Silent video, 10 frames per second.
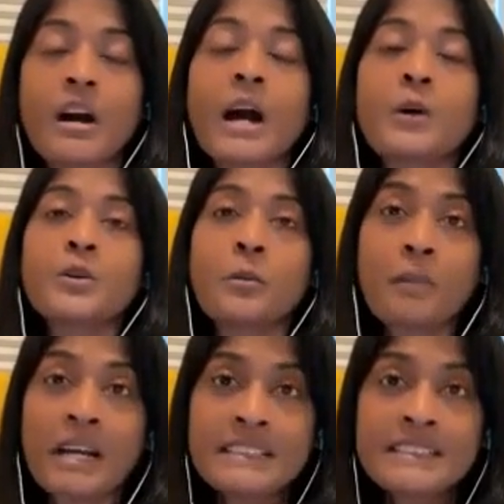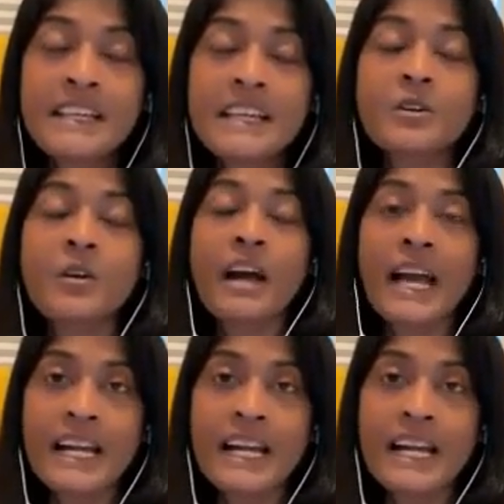how your mindset, your